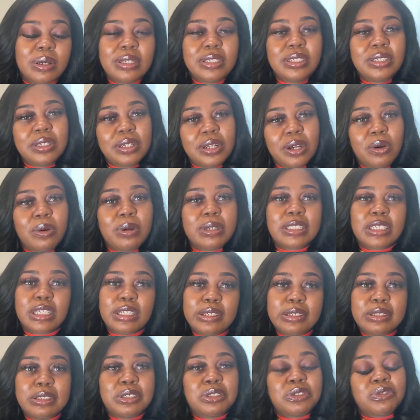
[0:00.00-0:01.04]
is a
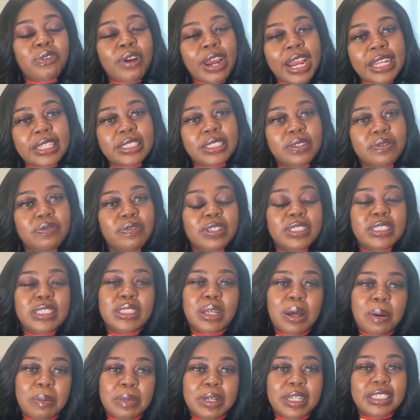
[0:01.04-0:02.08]
little drastic for
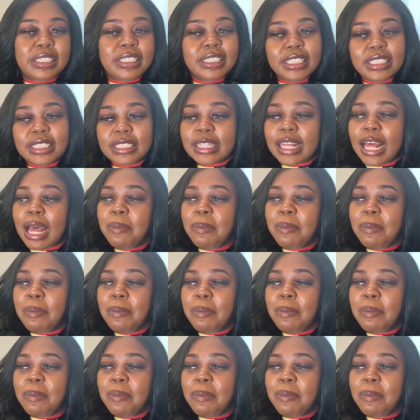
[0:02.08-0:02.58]
some decisions.